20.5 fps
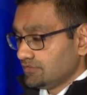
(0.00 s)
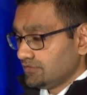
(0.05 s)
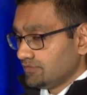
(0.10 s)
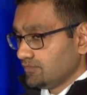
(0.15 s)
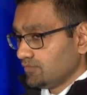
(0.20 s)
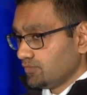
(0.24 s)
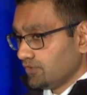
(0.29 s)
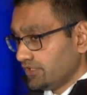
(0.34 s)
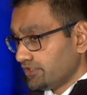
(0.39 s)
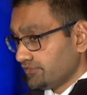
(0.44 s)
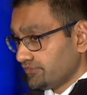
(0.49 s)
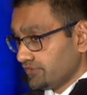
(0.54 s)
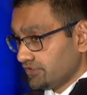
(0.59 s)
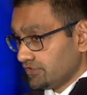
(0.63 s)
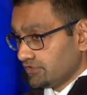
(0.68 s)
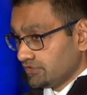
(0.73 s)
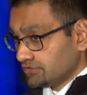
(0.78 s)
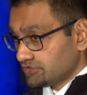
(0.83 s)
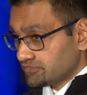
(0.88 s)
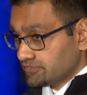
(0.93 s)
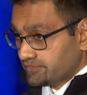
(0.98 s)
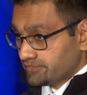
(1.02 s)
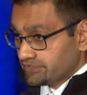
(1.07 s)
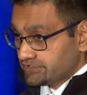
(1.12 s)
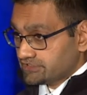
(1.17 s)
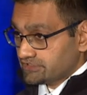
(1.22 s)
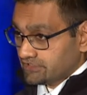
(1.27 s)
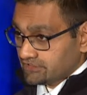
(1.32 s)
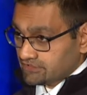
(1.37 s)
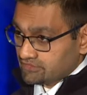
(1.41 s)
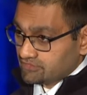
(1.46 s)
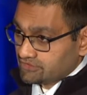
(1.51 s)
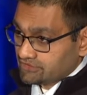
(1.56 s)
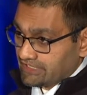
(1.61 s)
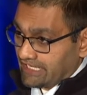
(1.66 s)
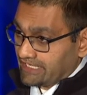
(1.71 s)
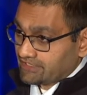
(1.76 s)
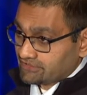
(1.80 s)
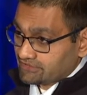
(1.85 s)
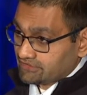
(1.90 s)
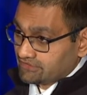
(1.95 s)
one of the goals when we started
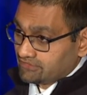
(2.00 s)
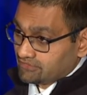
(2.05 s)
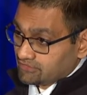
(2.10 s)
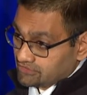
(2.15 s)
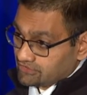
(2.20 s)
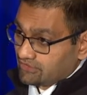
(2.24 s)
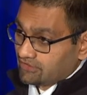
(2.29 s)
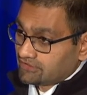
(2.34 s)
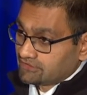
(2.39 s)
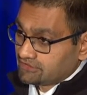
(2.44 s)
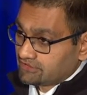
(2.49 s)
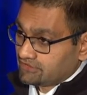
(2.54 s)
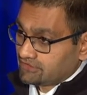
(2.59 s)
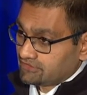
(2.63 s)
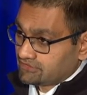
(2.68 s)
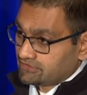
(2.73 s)
was also